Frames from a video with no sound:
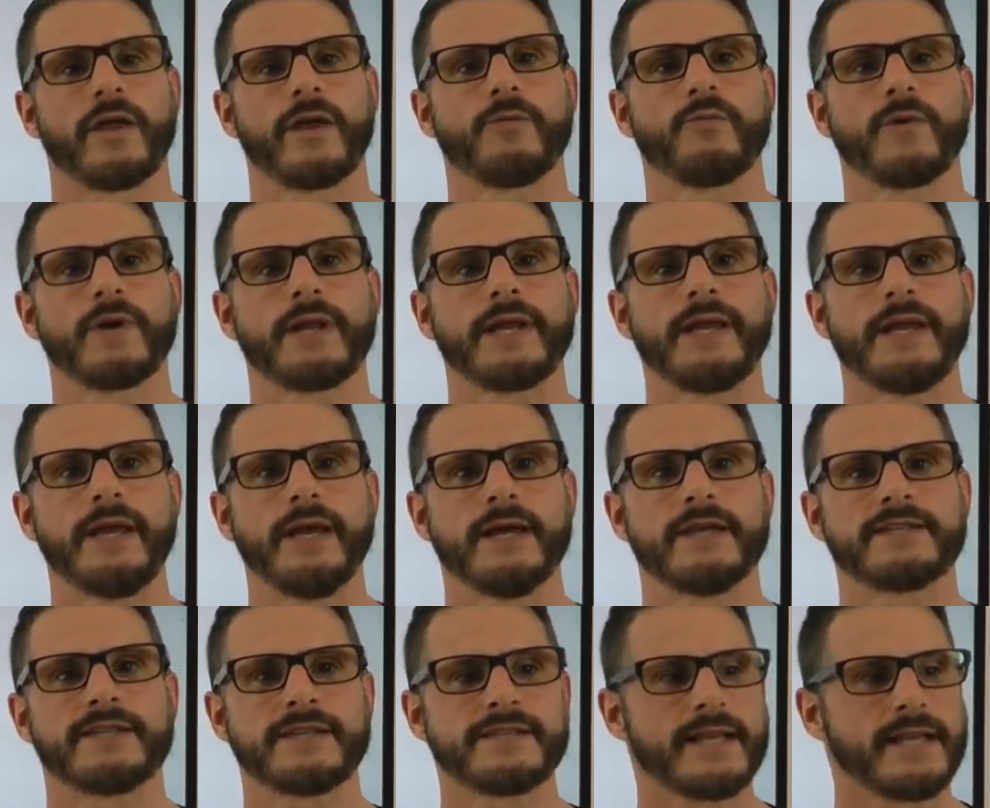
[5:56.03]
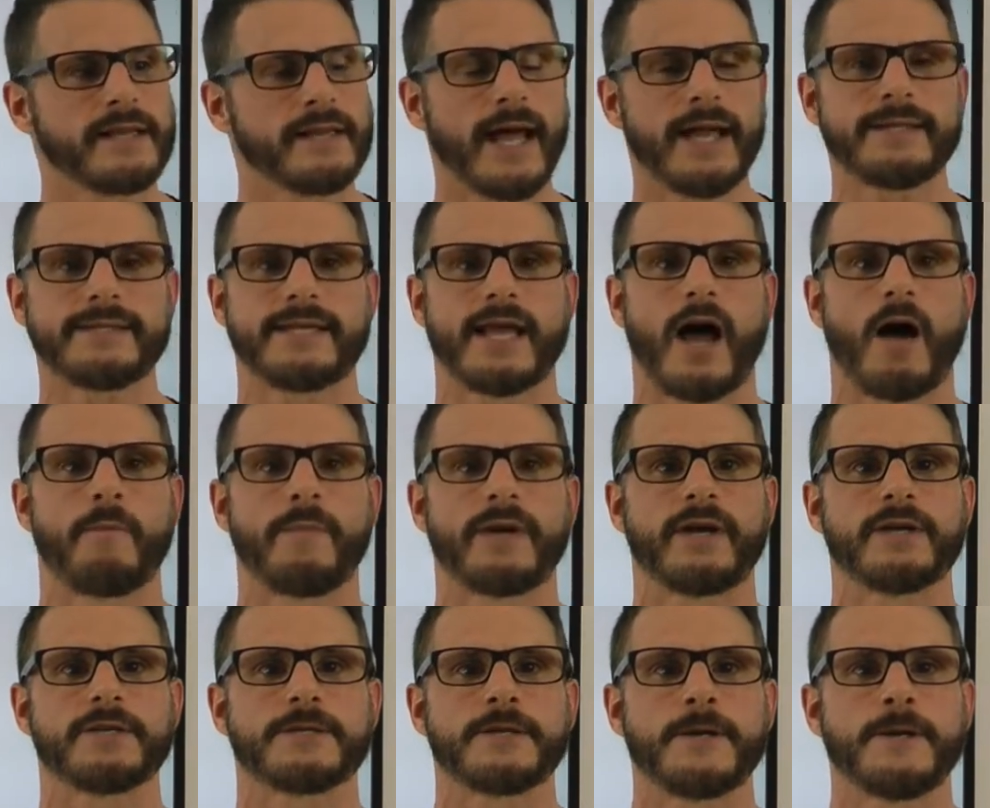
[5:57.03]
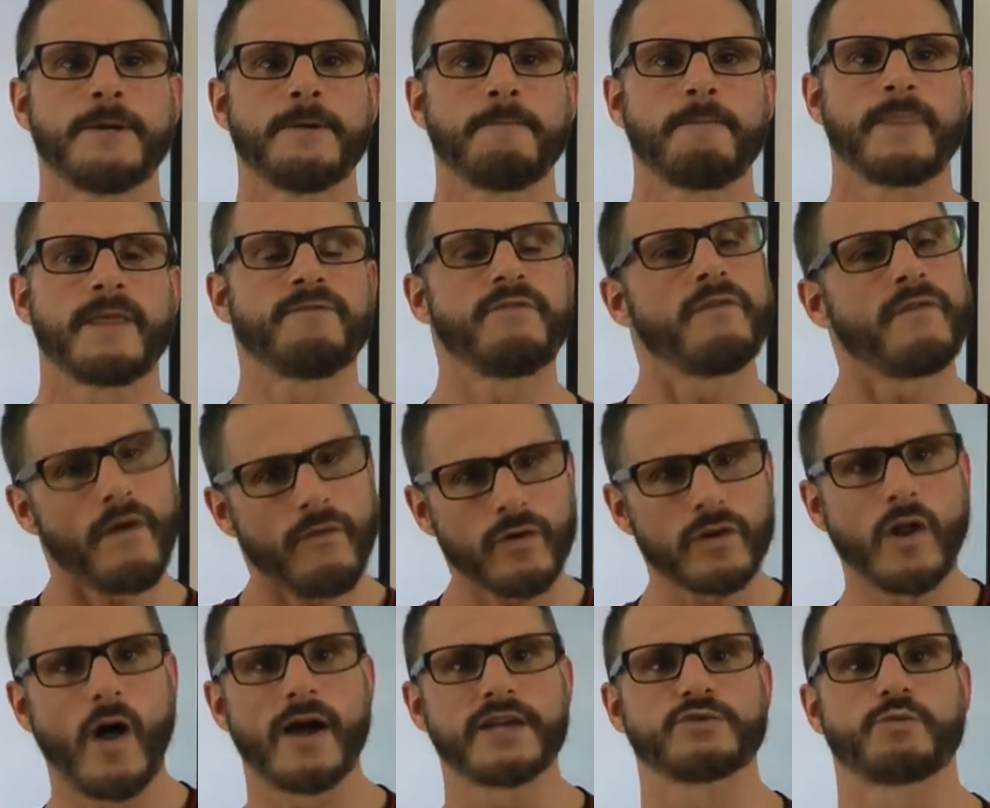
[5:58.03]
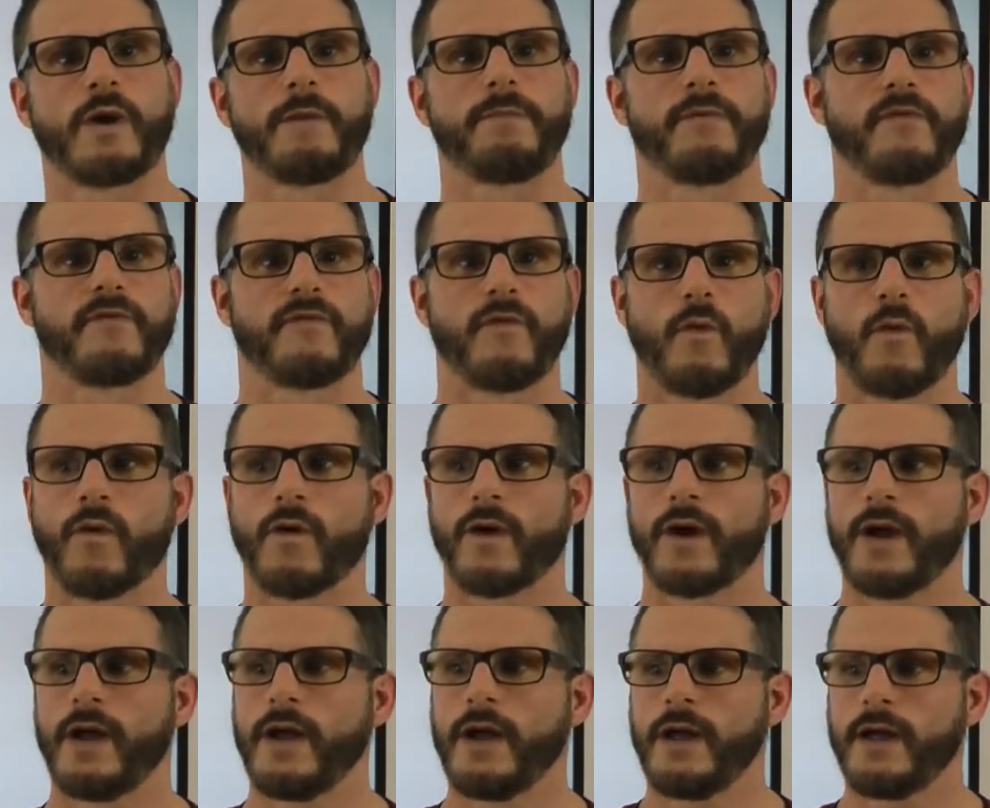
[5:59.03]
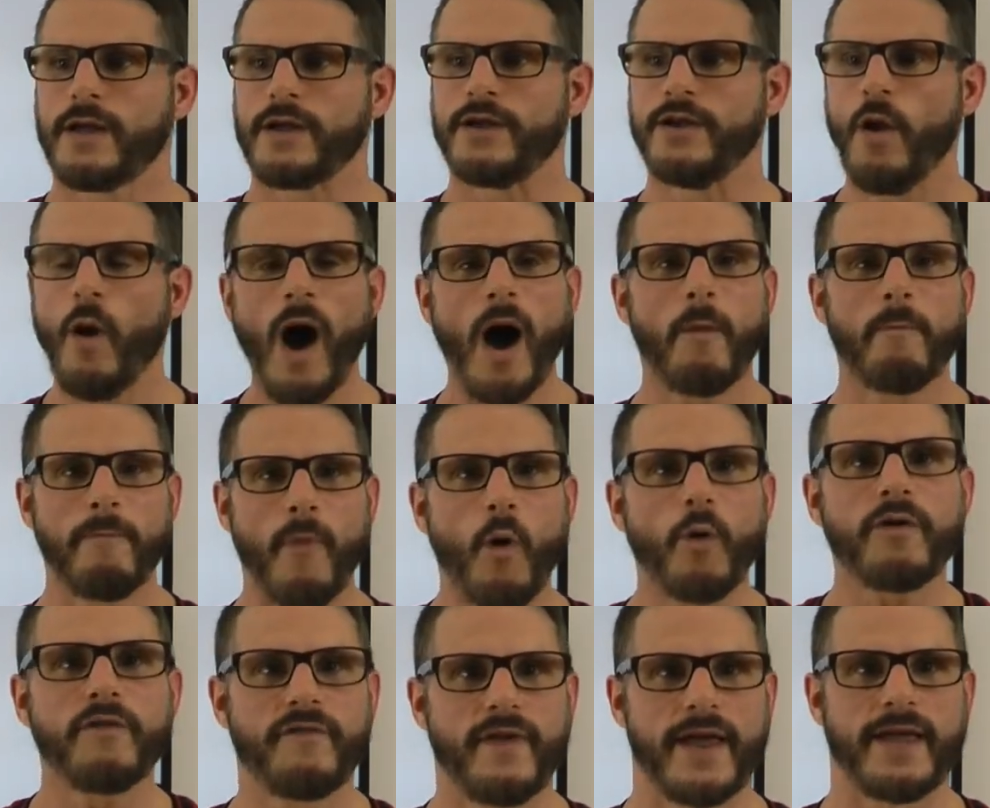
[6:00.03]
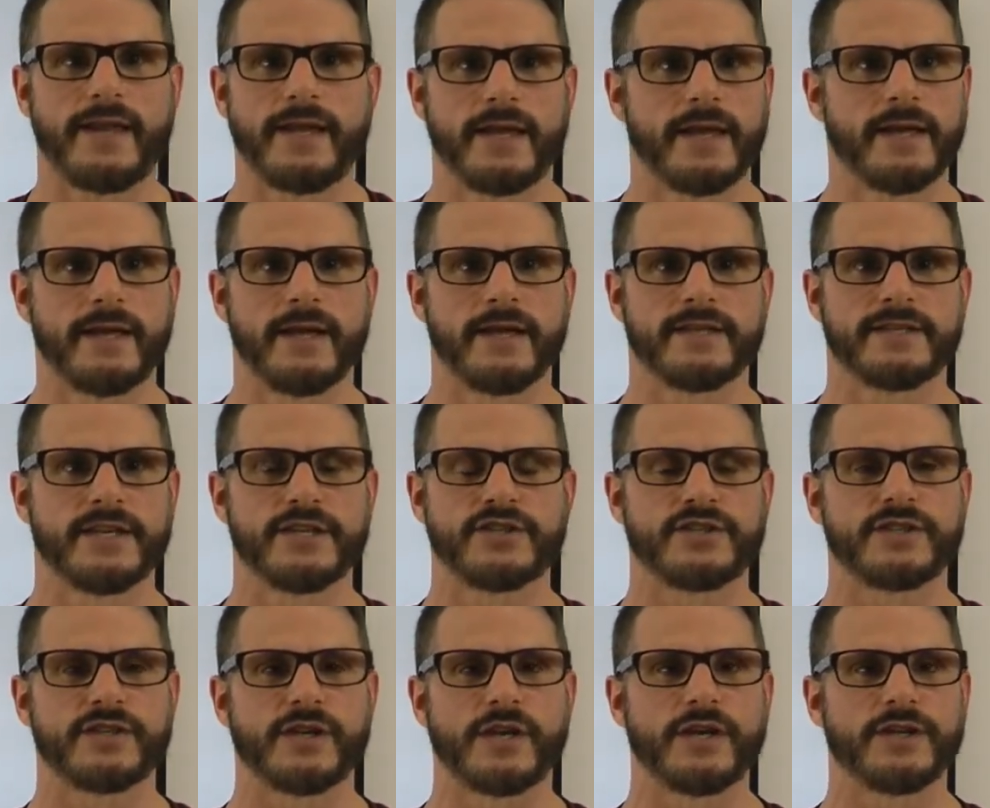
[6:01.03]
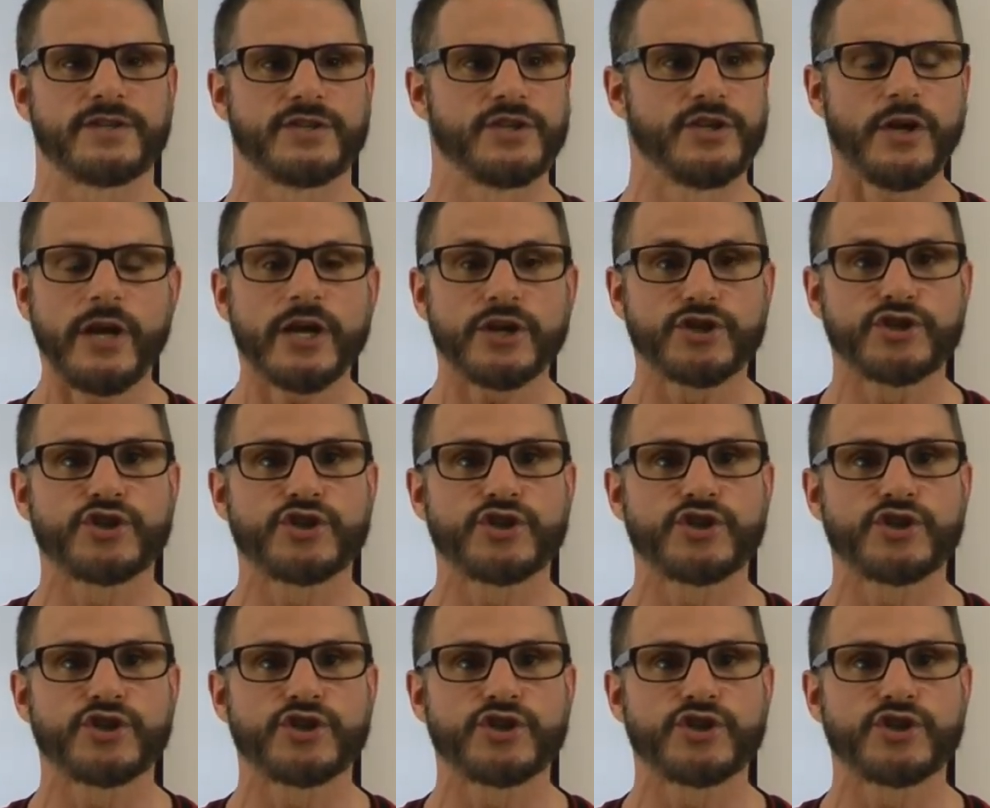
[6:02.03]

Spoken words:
It really is. That's a letdown, because if you've ever lost weight before, you know how motivating it is. It's you get